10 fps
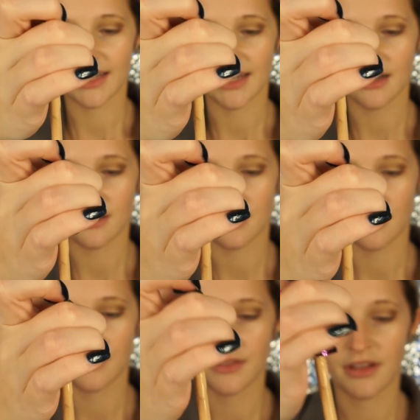get it
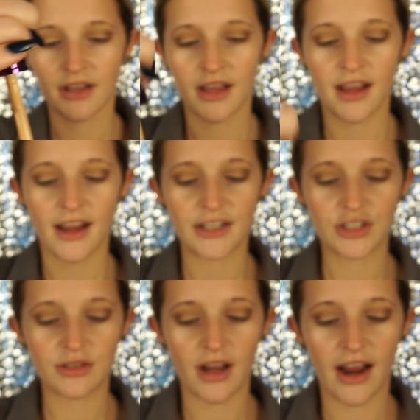off, and
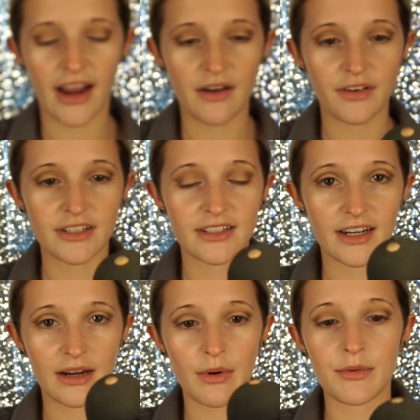I have it
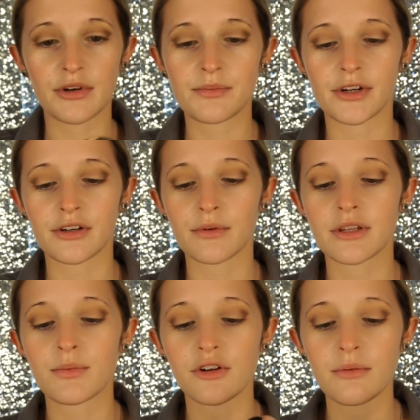sitting in my beauty blender. What
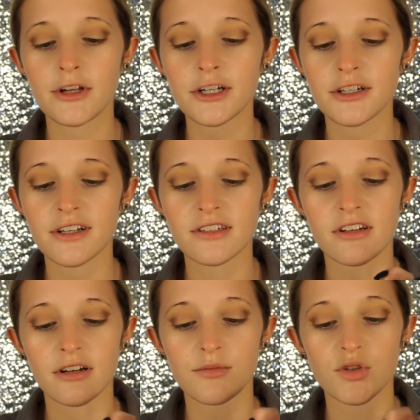the beauty blender does is
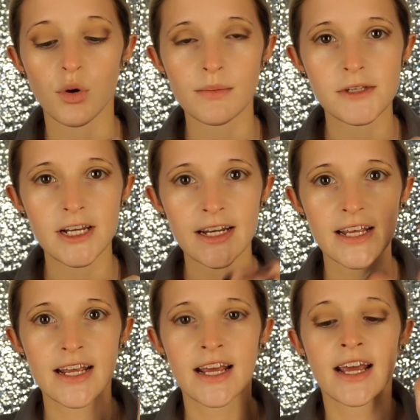it absorbs it.
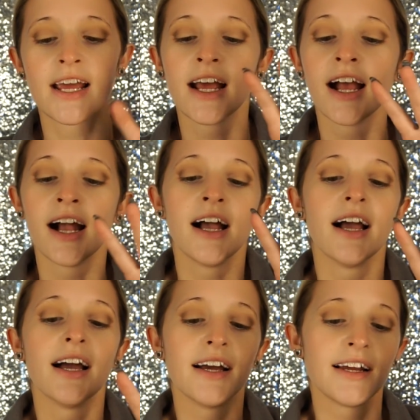
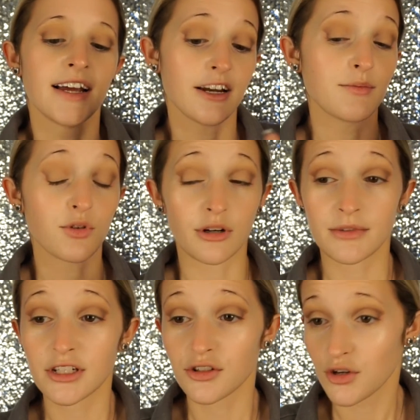It absorbs
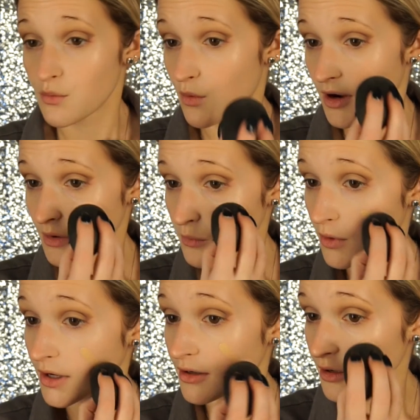it, so you want to
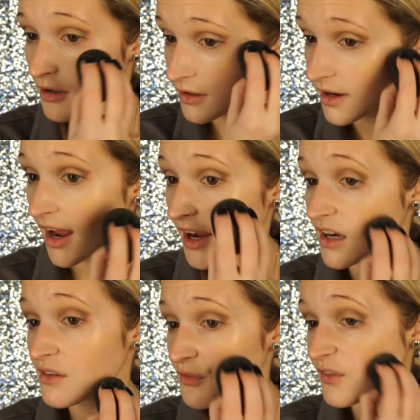work
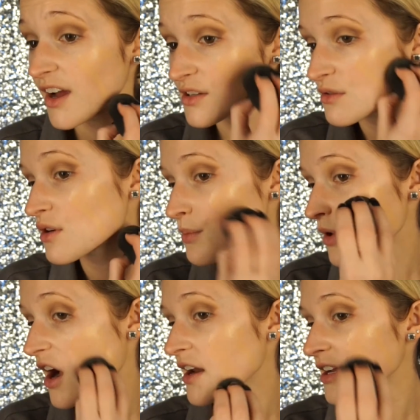kind of fast with your
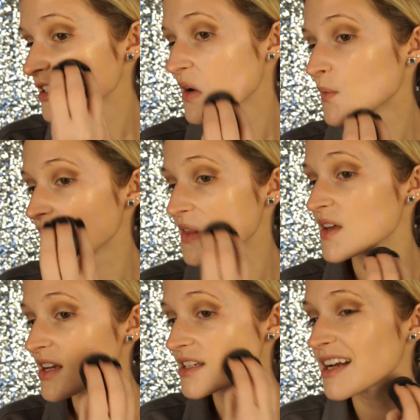product, and with
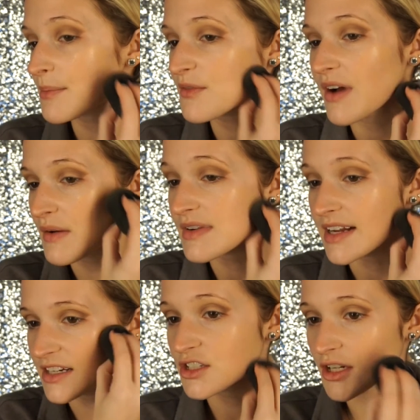this type of
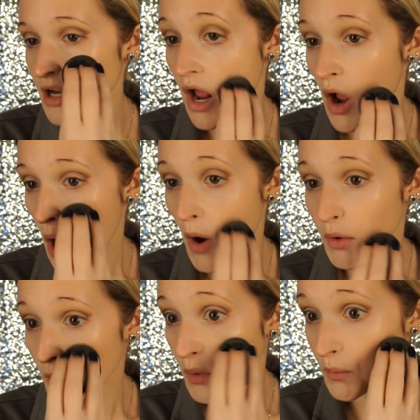foundation
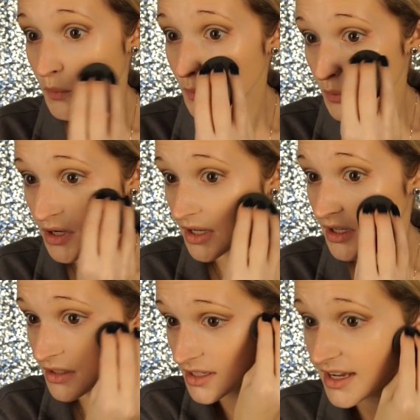you
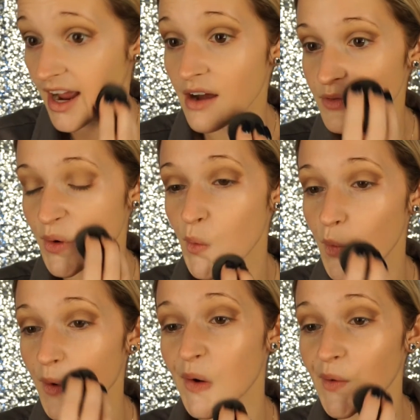really have to
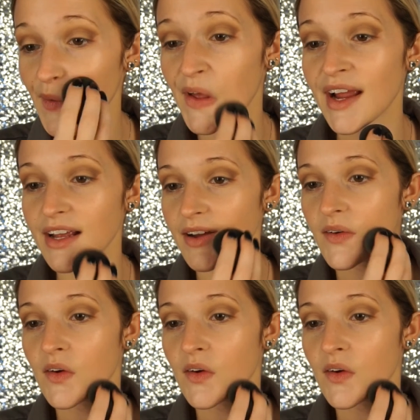work. Like,